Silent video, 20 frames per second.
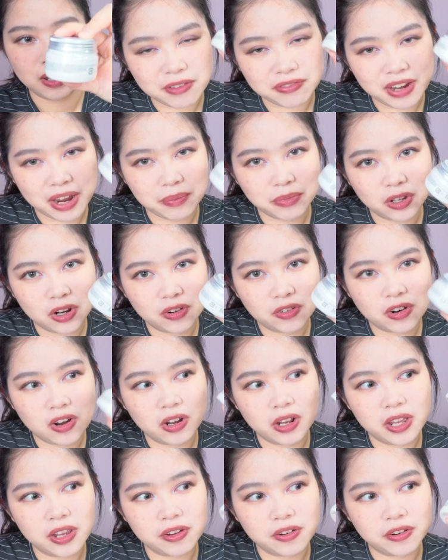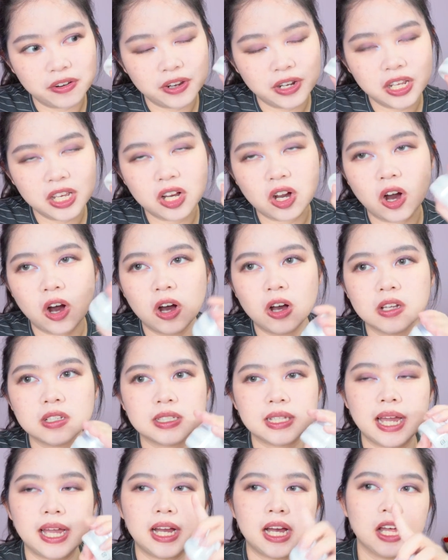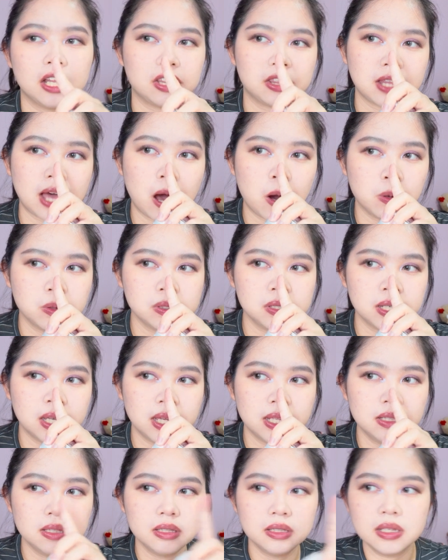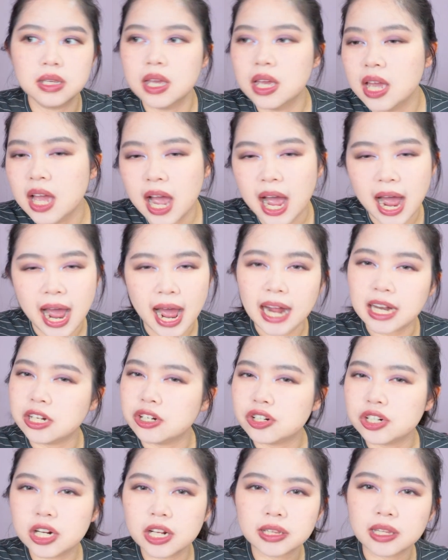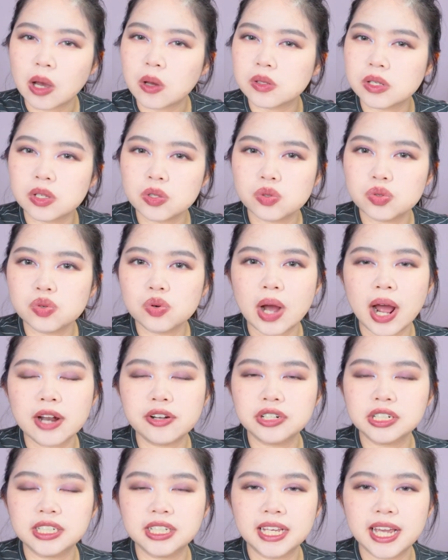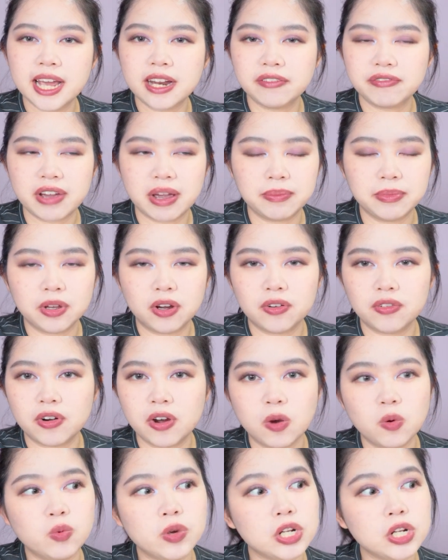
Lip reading: if I'm not wrong, it already costs like 1,200 yen if I'm not wrong,